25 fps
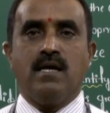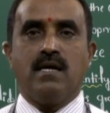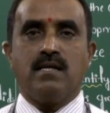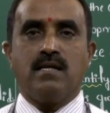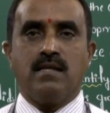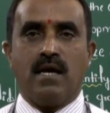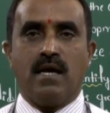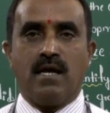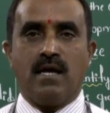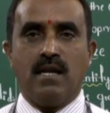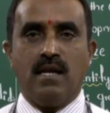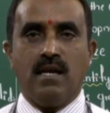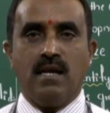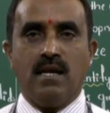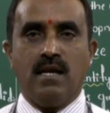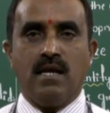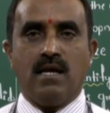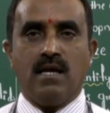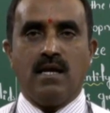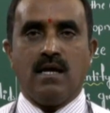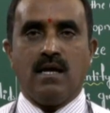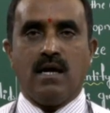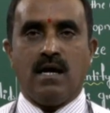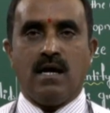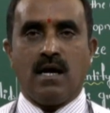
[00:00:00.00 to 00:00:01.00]
then
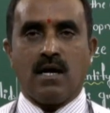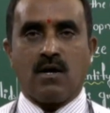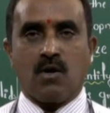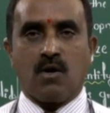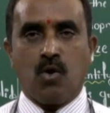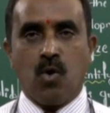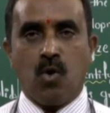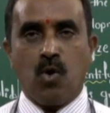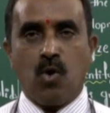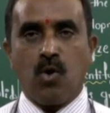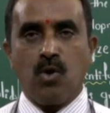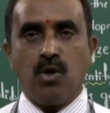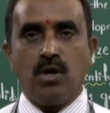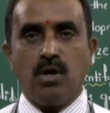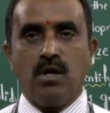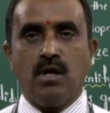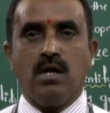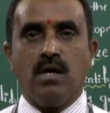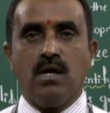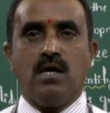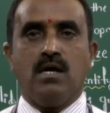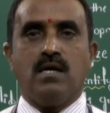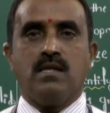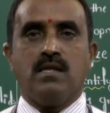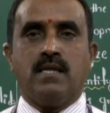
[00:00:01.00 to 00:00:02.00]
a cone,
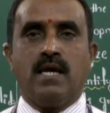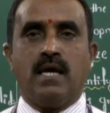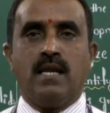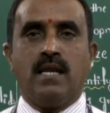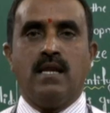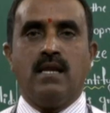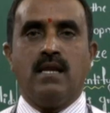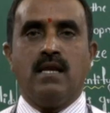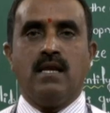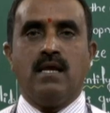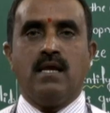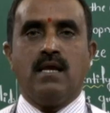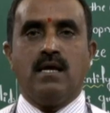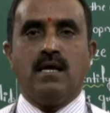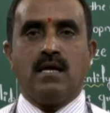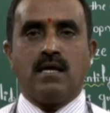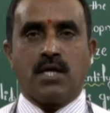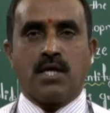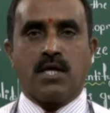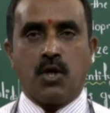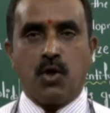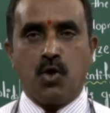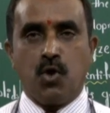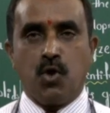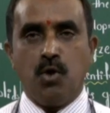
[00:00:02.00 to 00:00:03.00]
then
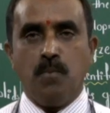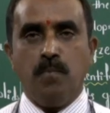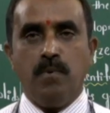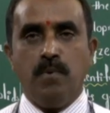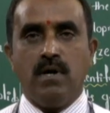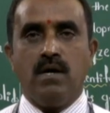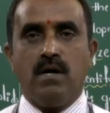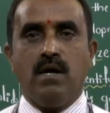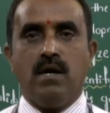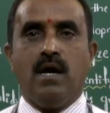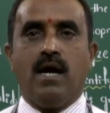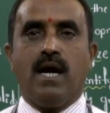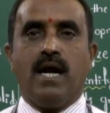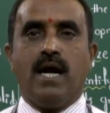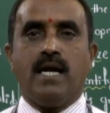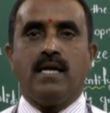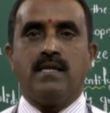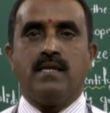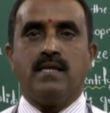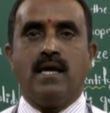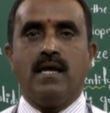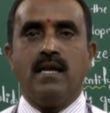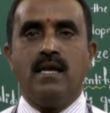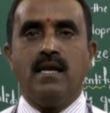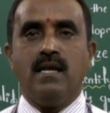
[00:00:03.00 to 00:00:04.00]
cube,
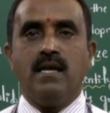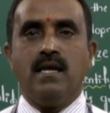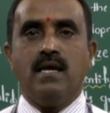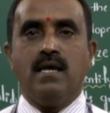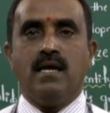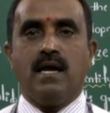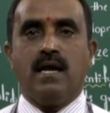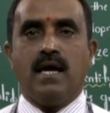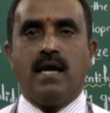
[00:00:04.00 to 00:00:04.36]
and then